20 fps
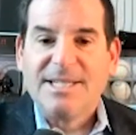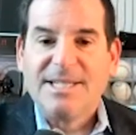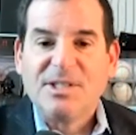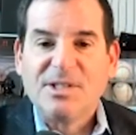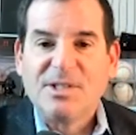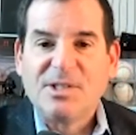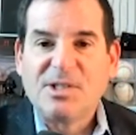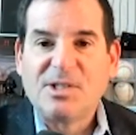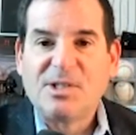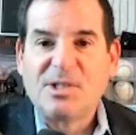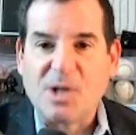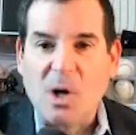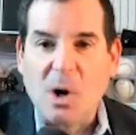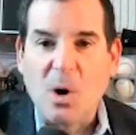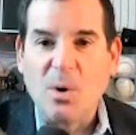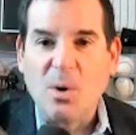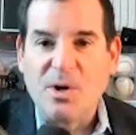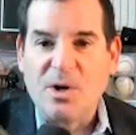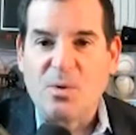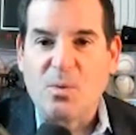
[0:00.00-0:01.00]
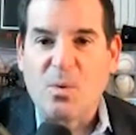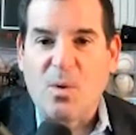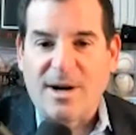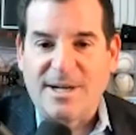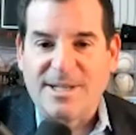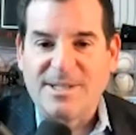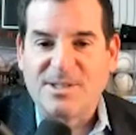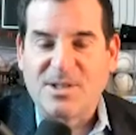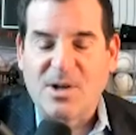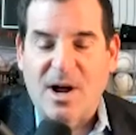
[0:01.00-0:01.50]
So you
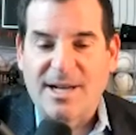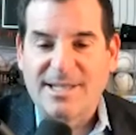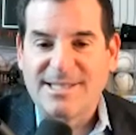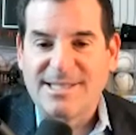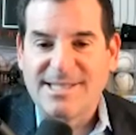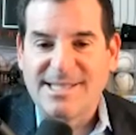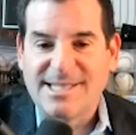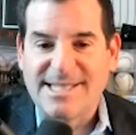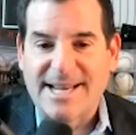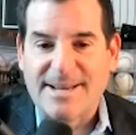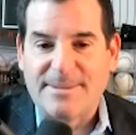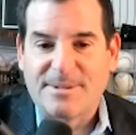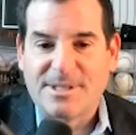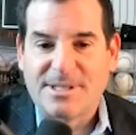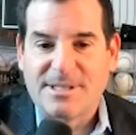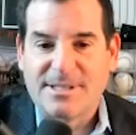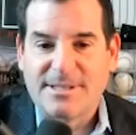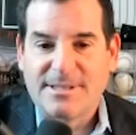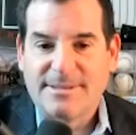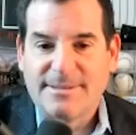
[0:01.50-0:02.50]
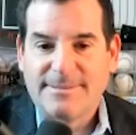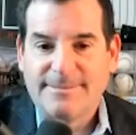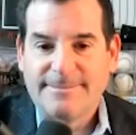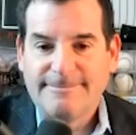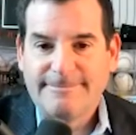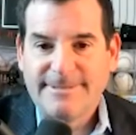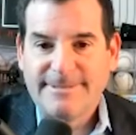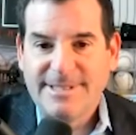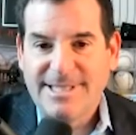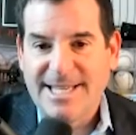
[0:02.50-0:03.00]
want to talk to Samson?
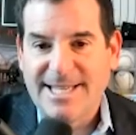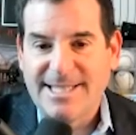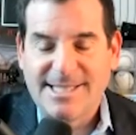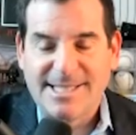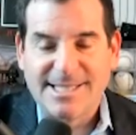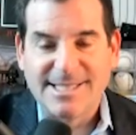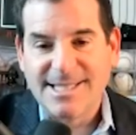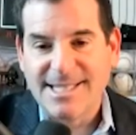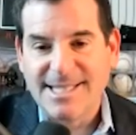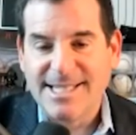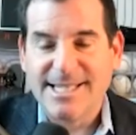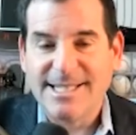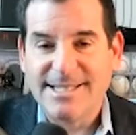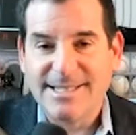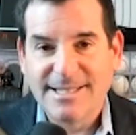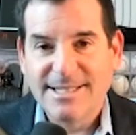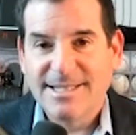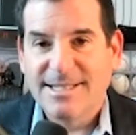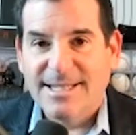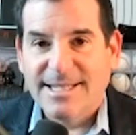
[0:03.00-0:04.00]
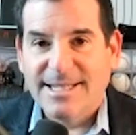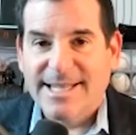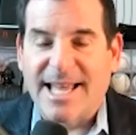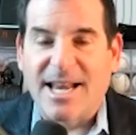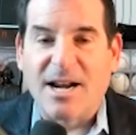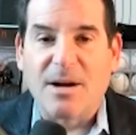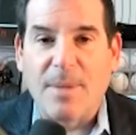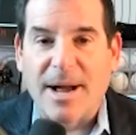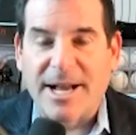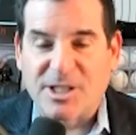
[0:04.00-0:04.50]
Yes, indeed. Get
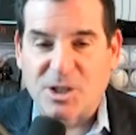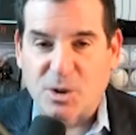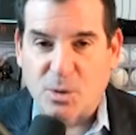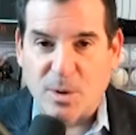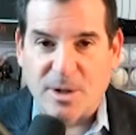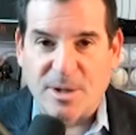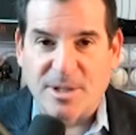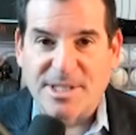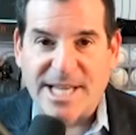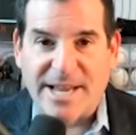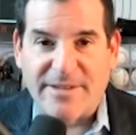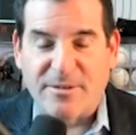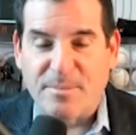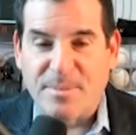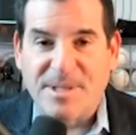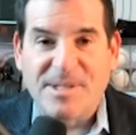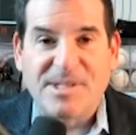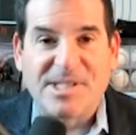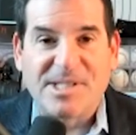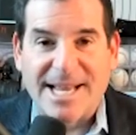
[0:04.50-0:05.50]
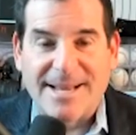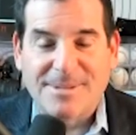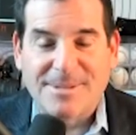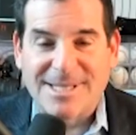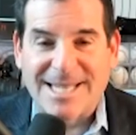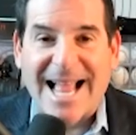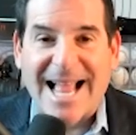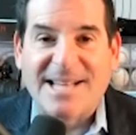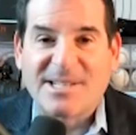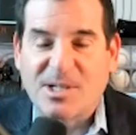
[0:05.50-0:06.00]
on my Twitter, David P. Samson,
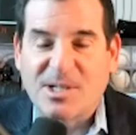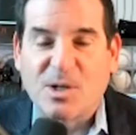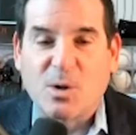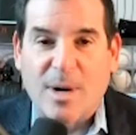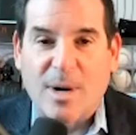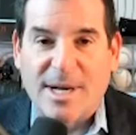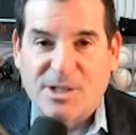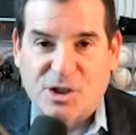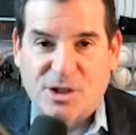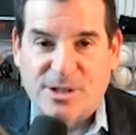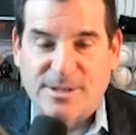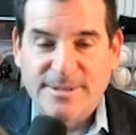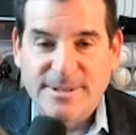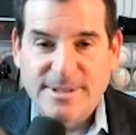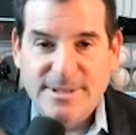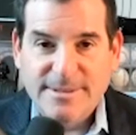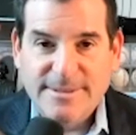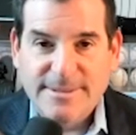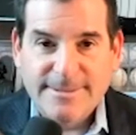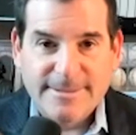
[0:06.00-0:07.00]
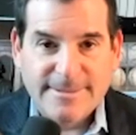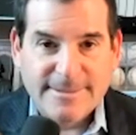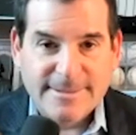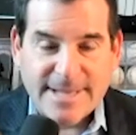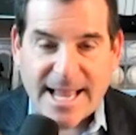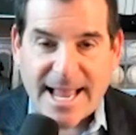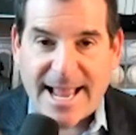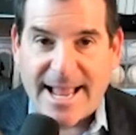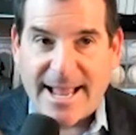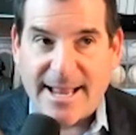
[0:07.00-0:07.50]
ask a question,
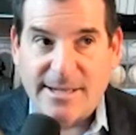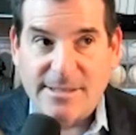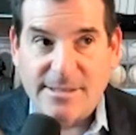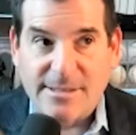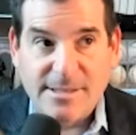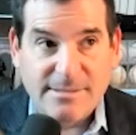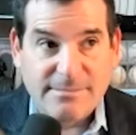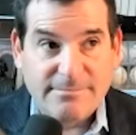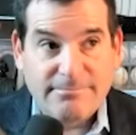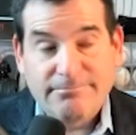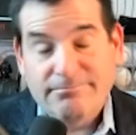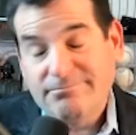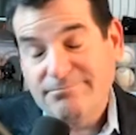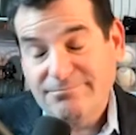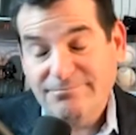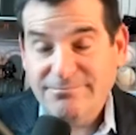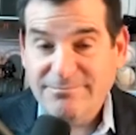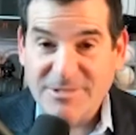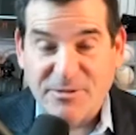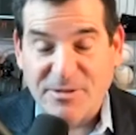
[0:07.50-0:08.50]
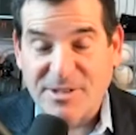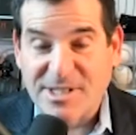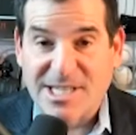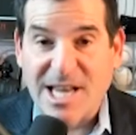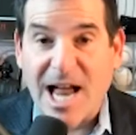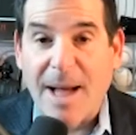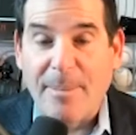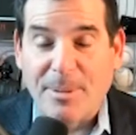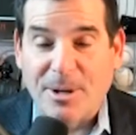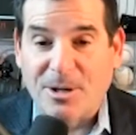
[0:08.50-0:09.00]
and if it's
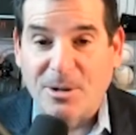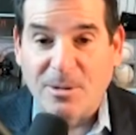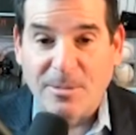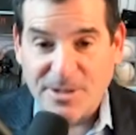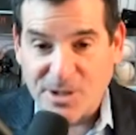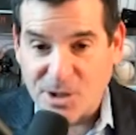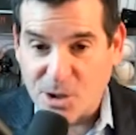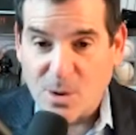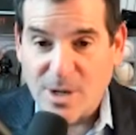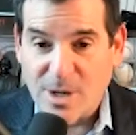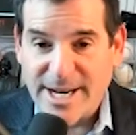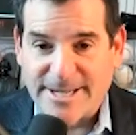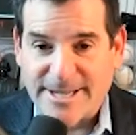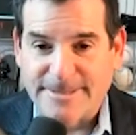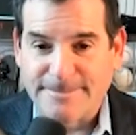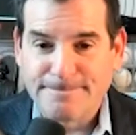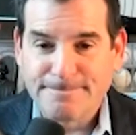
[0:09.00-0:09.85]
topical, you're in.